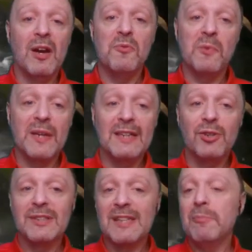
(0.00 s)
we get
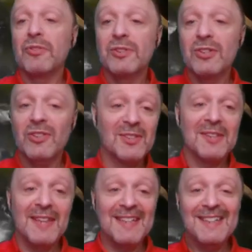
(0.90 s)
to examine the results,
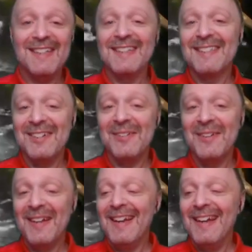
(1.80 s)
and that's it. So
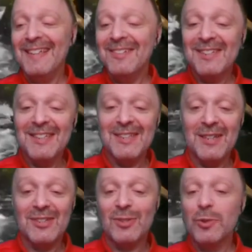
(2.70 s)
as you can see,
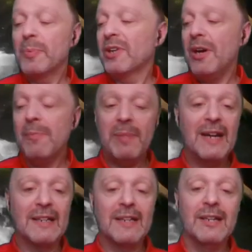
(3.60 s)
it's super
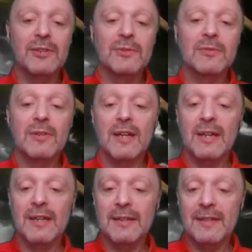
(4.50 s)
compact code,
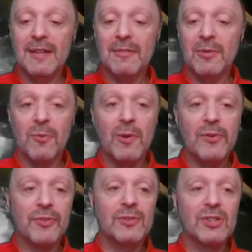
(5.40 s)
and I'm going to
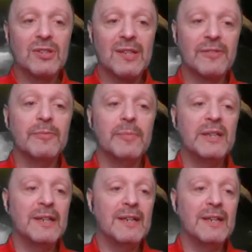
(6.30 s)
walk through it just a little bit.